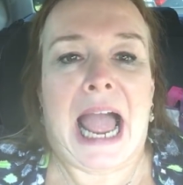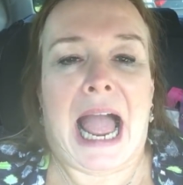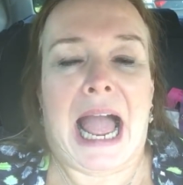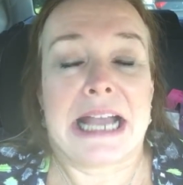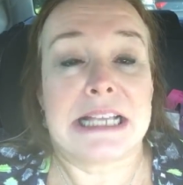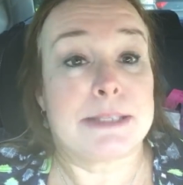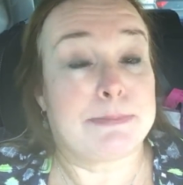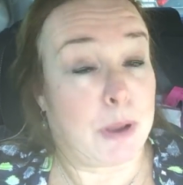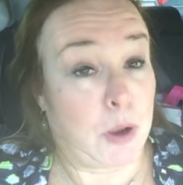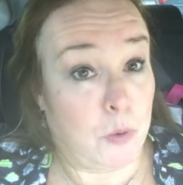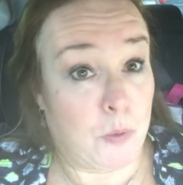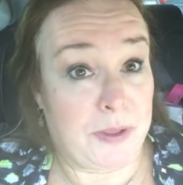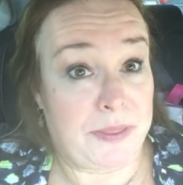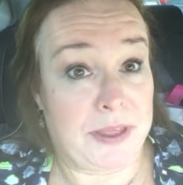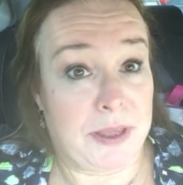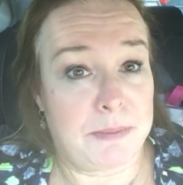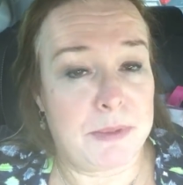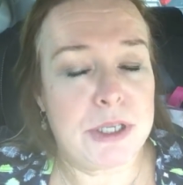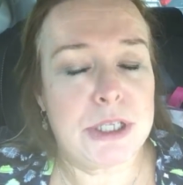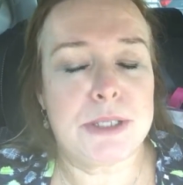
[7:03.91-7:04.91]
I spoke with
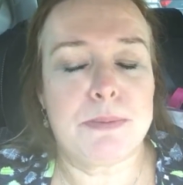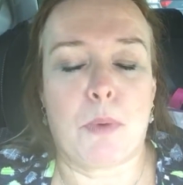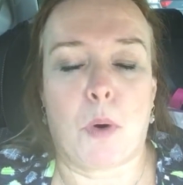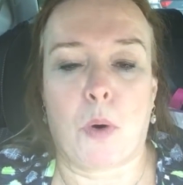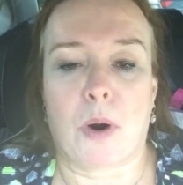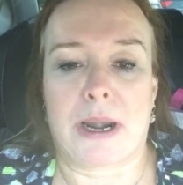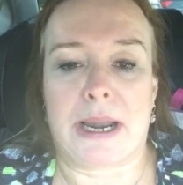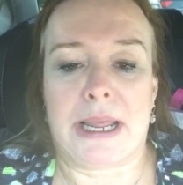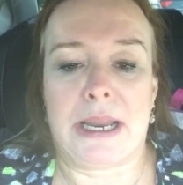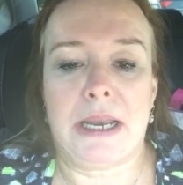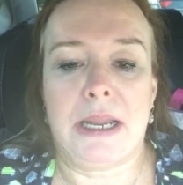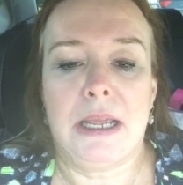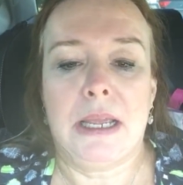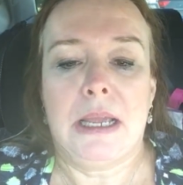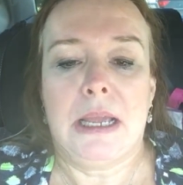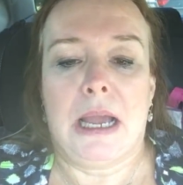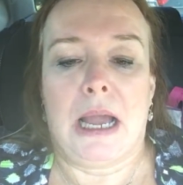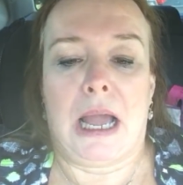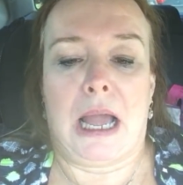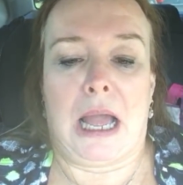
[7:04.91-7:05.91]
him this morning,
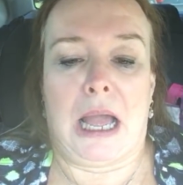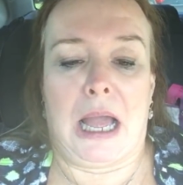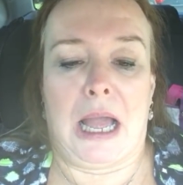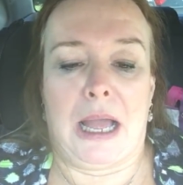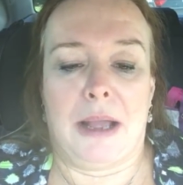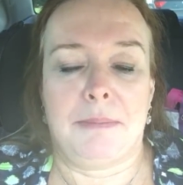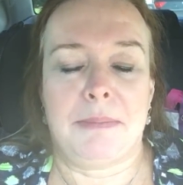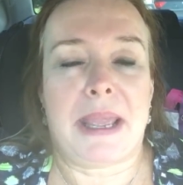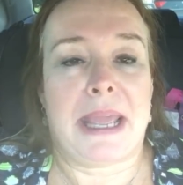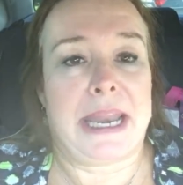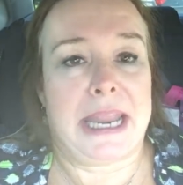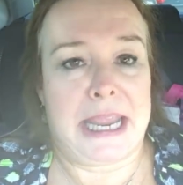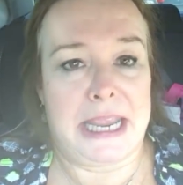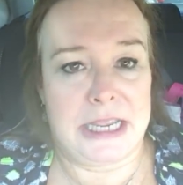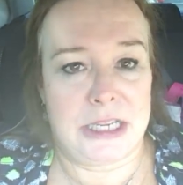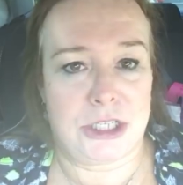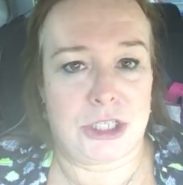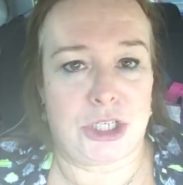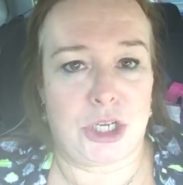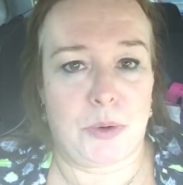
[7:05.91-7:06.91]
and
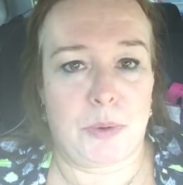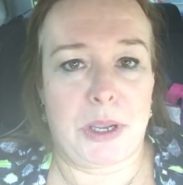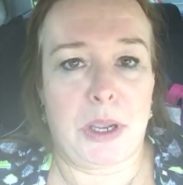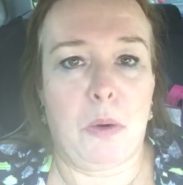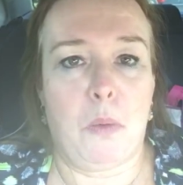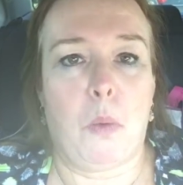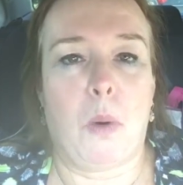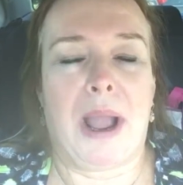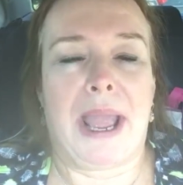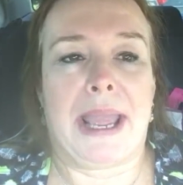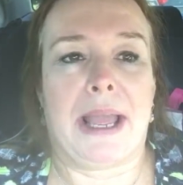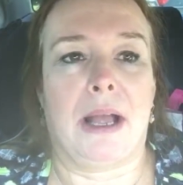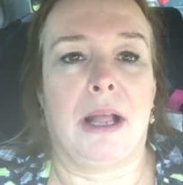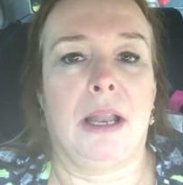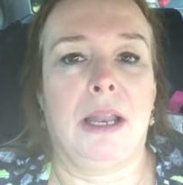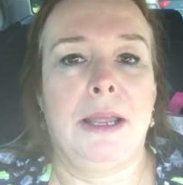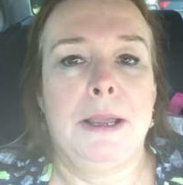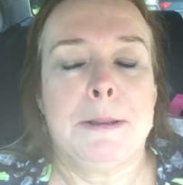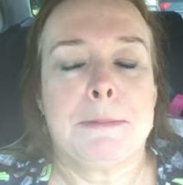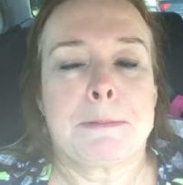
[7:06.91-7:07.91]
he is doing
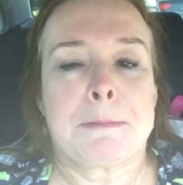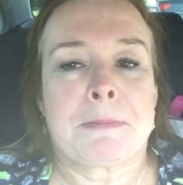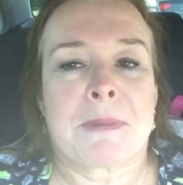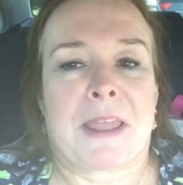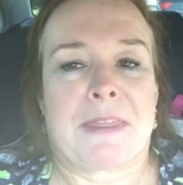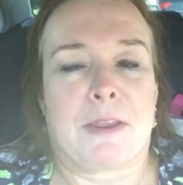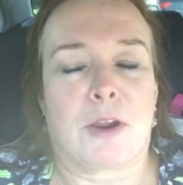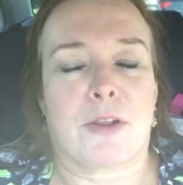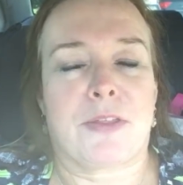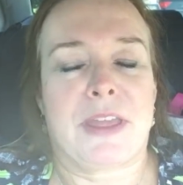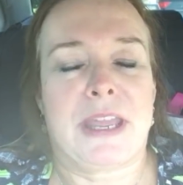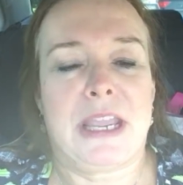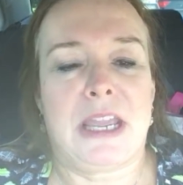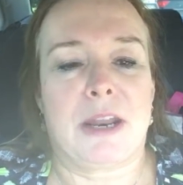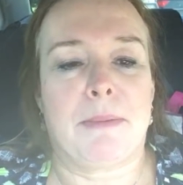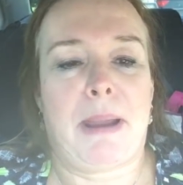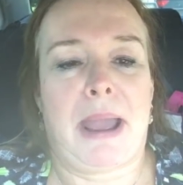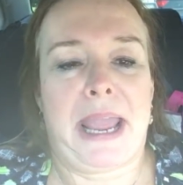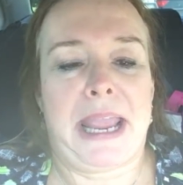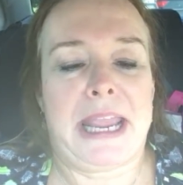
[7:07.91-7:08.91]
well. They're
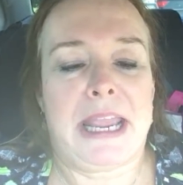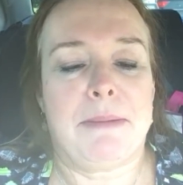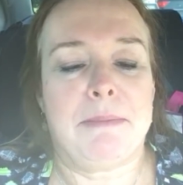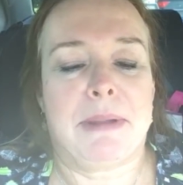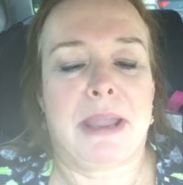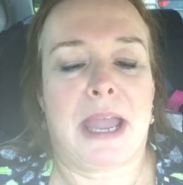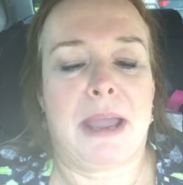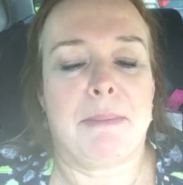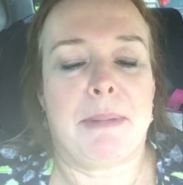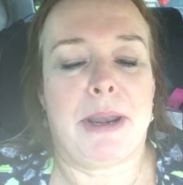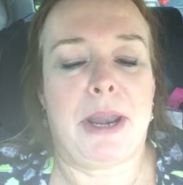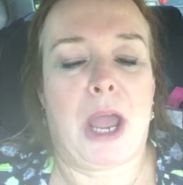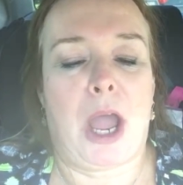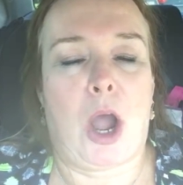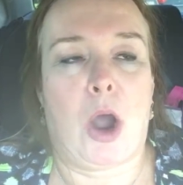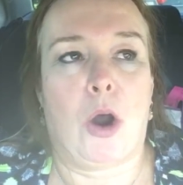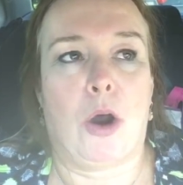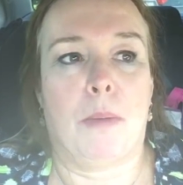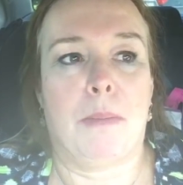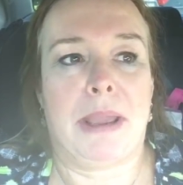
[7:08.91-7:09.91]
thinking about him coming
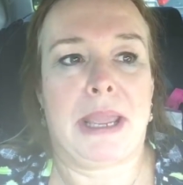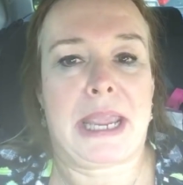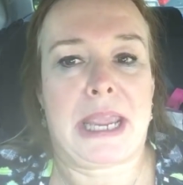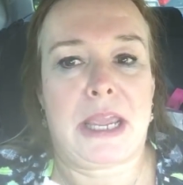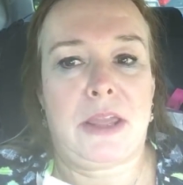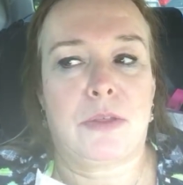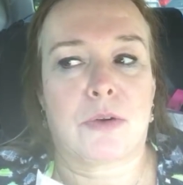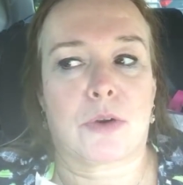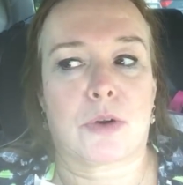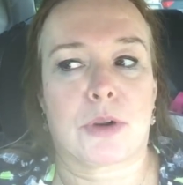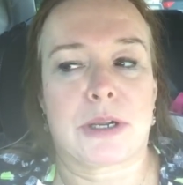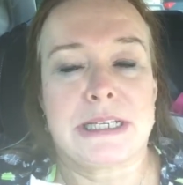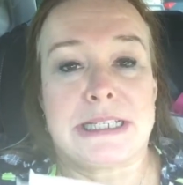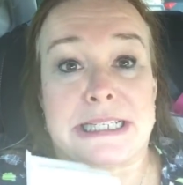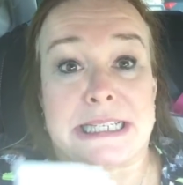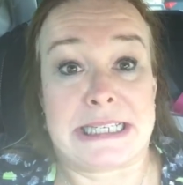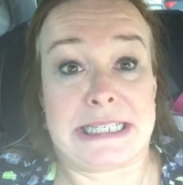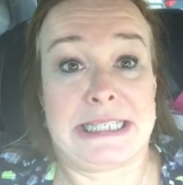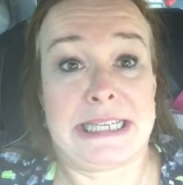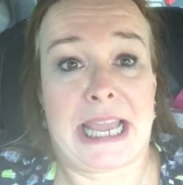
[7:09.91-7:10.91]
home either
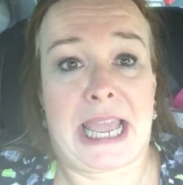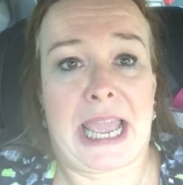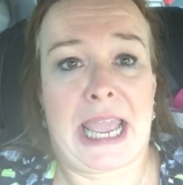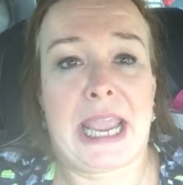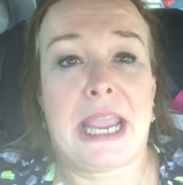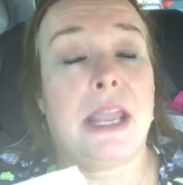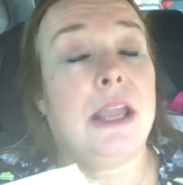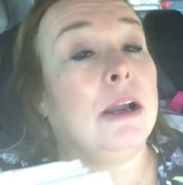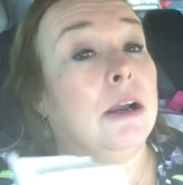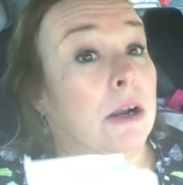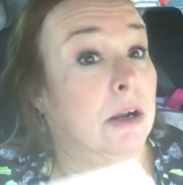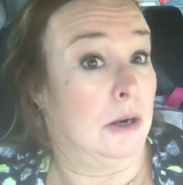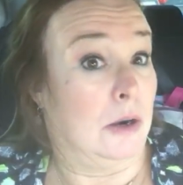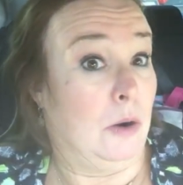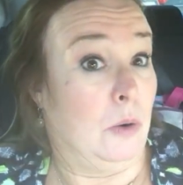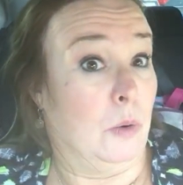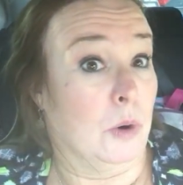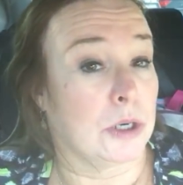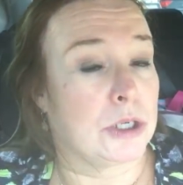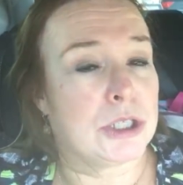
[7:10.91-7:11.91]
today
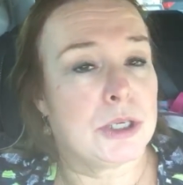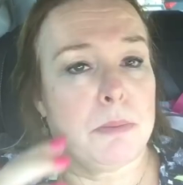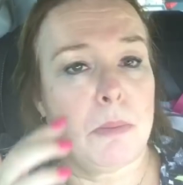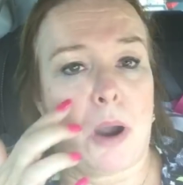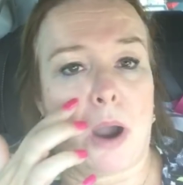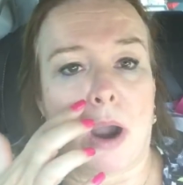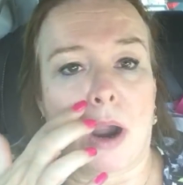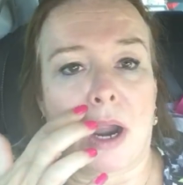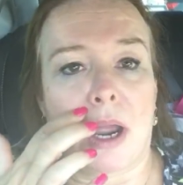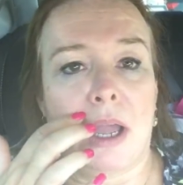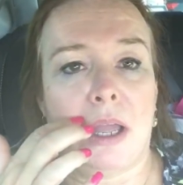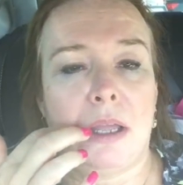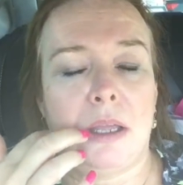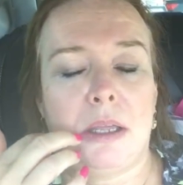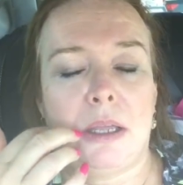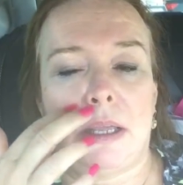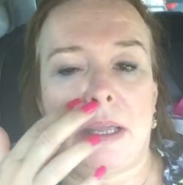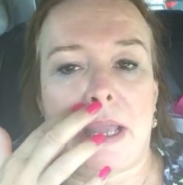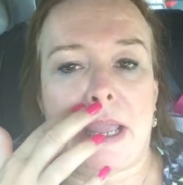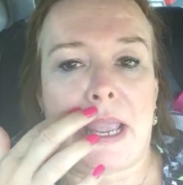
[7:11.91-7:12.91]
or tomorrow,
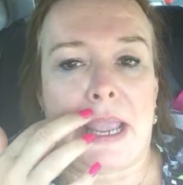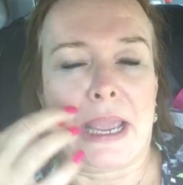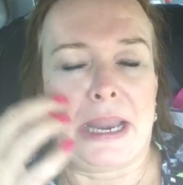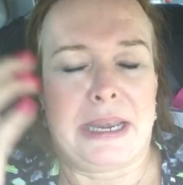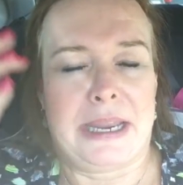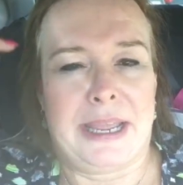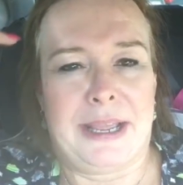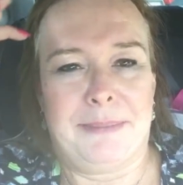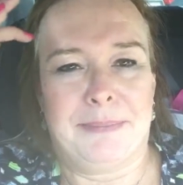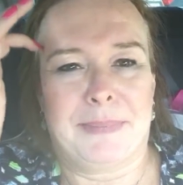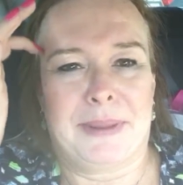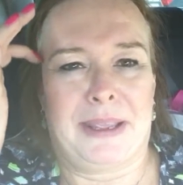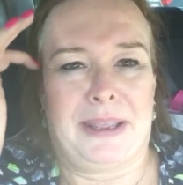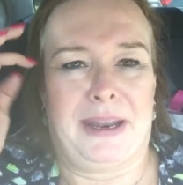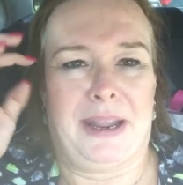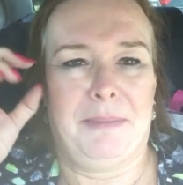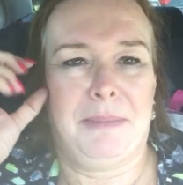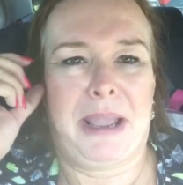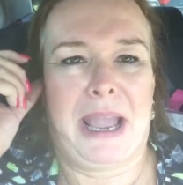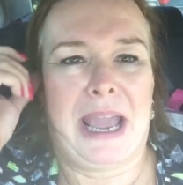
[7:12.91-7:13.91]
and
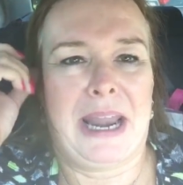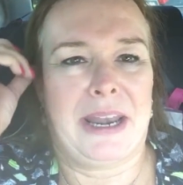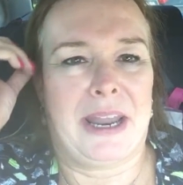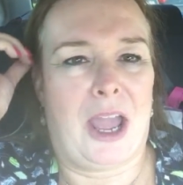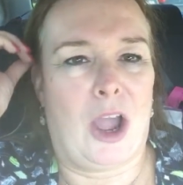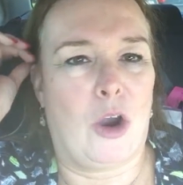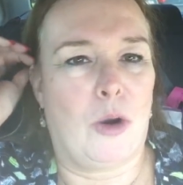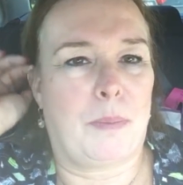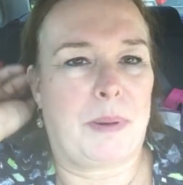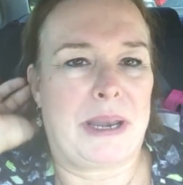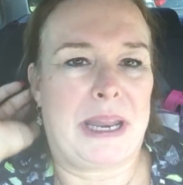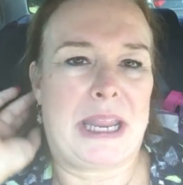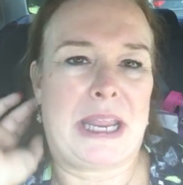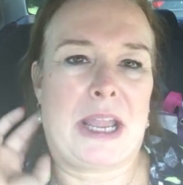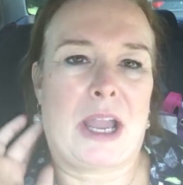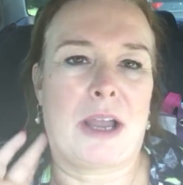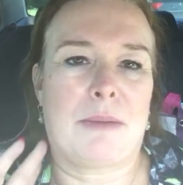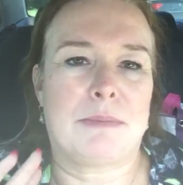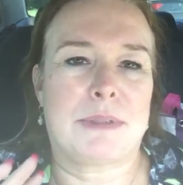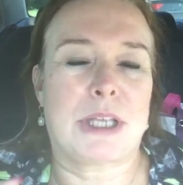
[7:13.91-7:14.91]
I'm kind of hoping he
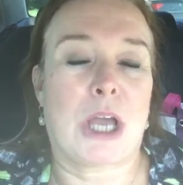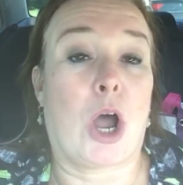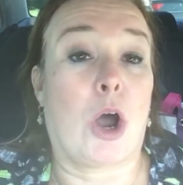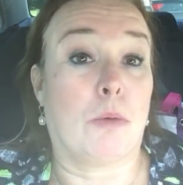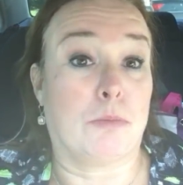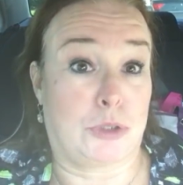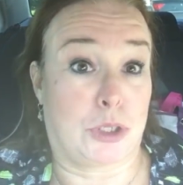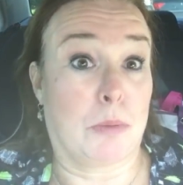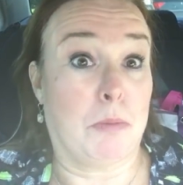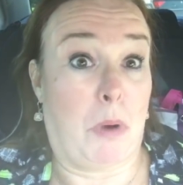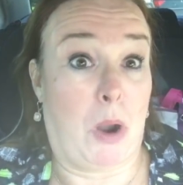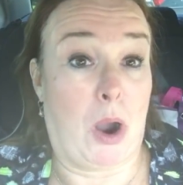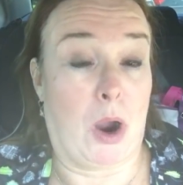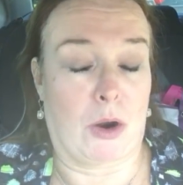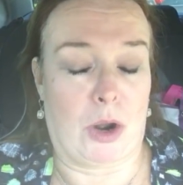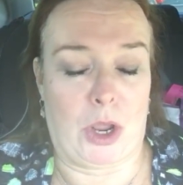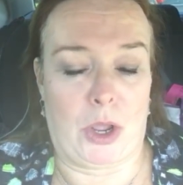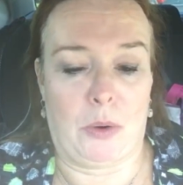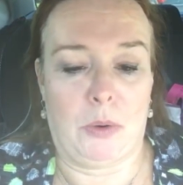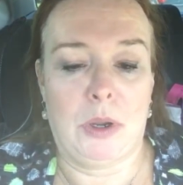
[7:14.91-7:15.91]
comes home
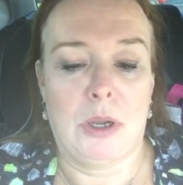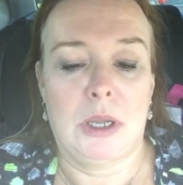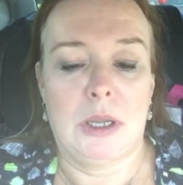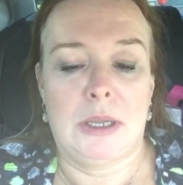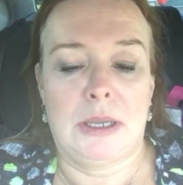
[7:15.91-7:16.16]
tomorrow.